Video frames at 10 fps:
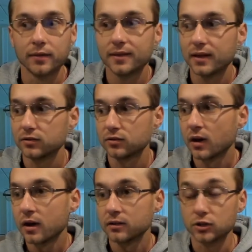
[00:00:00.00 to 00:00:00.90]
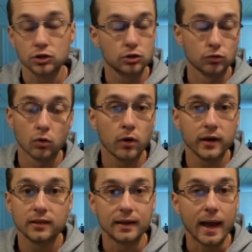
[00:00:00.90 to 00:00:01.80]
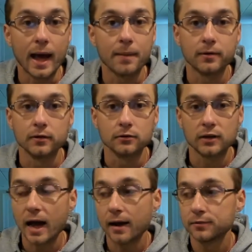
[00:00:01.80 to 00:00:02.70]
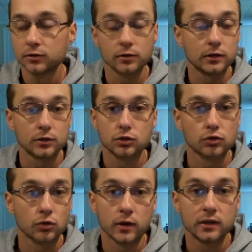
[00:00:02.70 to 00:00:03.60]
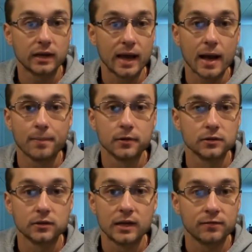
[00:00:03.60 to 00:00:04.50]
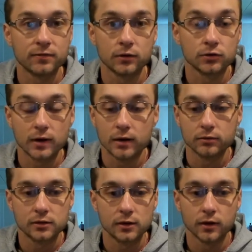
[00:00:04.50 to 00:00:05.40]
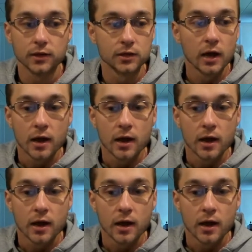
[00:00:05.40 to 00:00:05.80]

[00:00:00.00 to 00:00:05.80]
Then they destroyed the Capitals, absolutely destroyed the Capitals in that first round series.